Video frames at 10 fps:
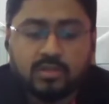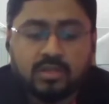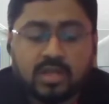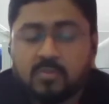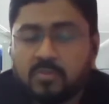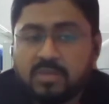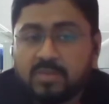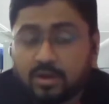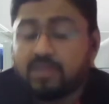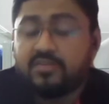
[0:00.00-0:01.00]
the company
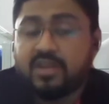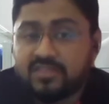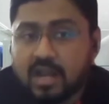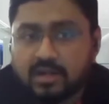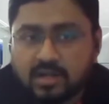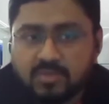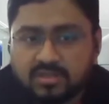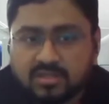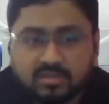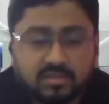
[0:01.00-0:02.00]
may not even have started
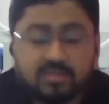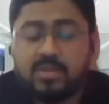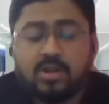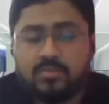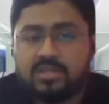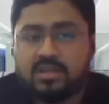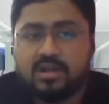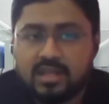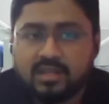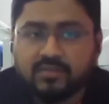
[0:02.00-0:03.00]
business, may not be
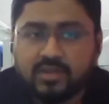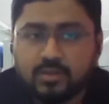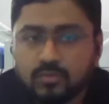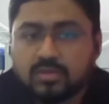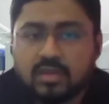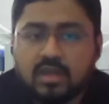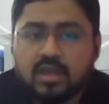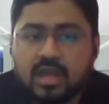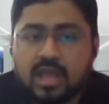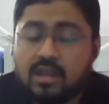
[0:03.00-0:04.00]
generating revenues,
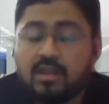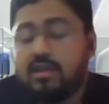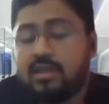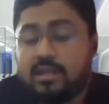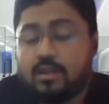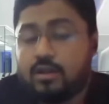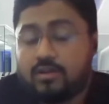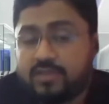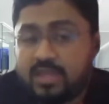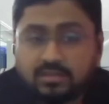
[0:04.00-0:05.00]
and in a
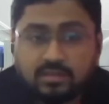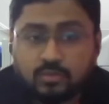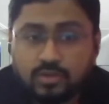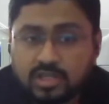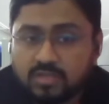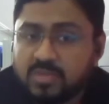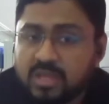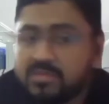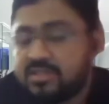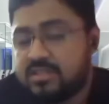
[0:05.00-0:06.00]
lot of cases could just
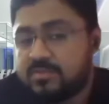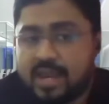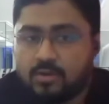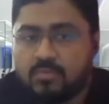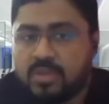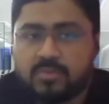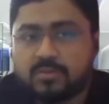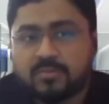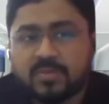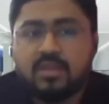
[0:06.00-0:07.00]
be a business plan on
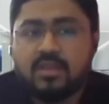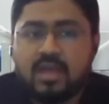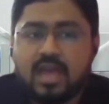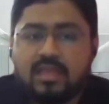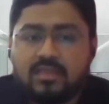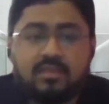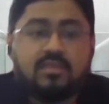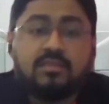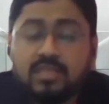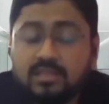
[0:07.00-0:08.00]
paper. And
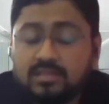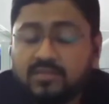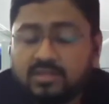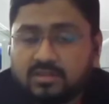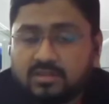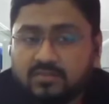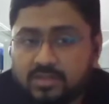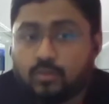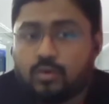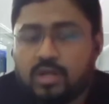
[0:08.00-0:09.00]
these investors
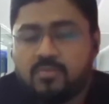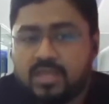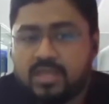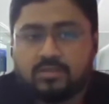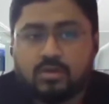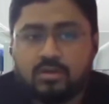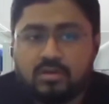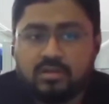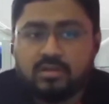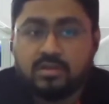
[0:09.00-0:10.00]
invest solely based on
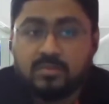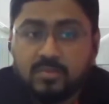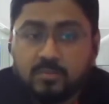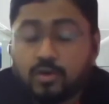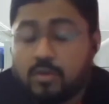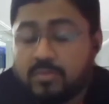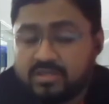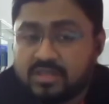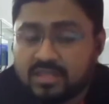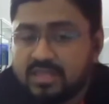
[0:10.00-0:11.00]
the
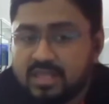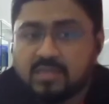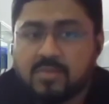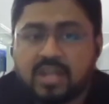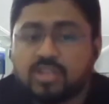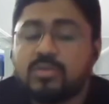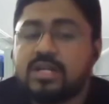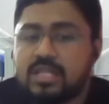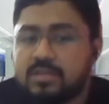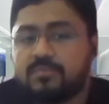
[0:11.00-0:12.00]
promise they see in the management.